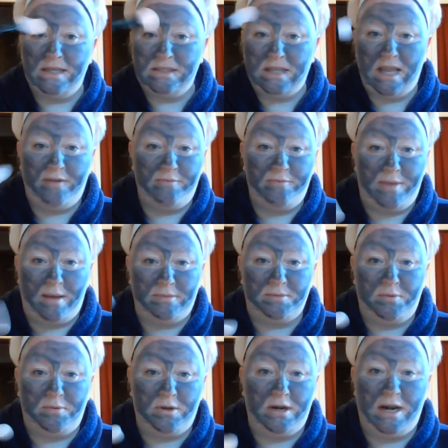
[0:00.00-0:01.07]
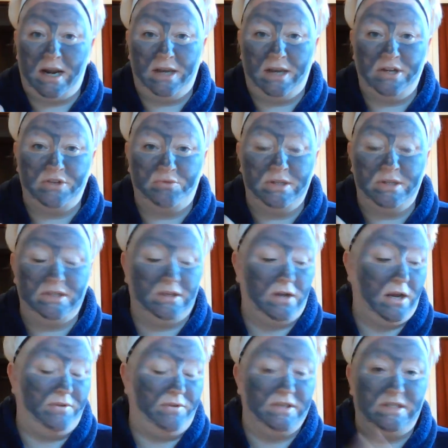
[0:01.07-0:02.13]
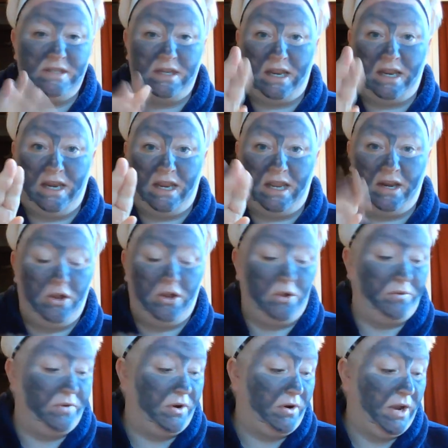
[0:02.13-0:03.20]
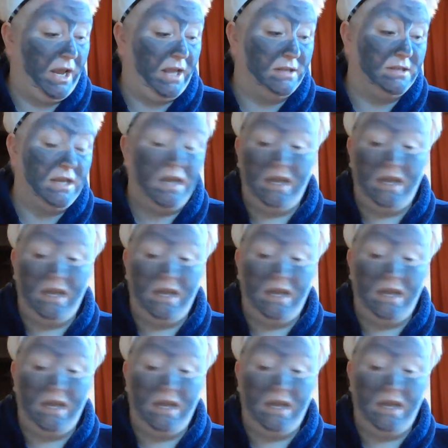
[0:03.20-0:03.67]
to have be able to put it on and just rinse it off instead of getting it all over your hands.